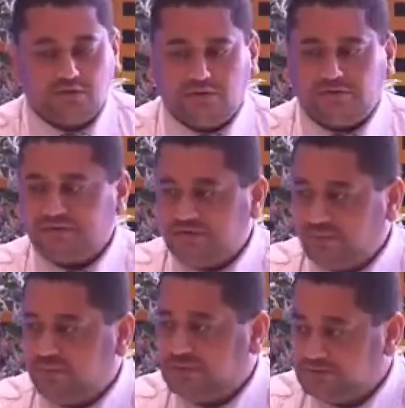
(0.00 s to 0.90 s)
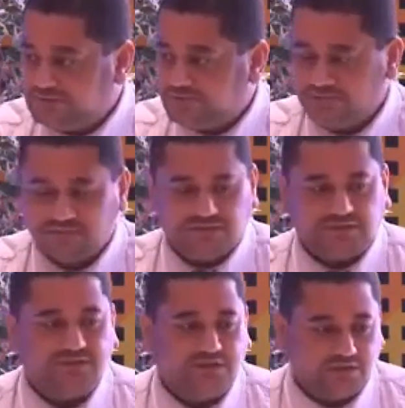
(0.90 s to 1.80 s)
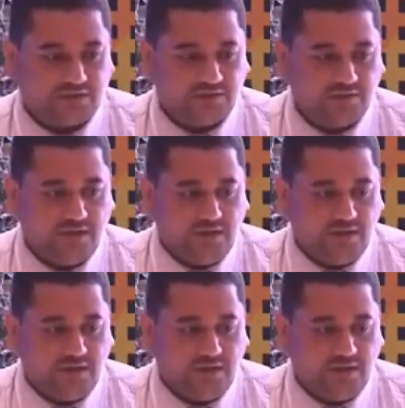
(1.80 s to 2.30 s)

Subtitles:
already built technique,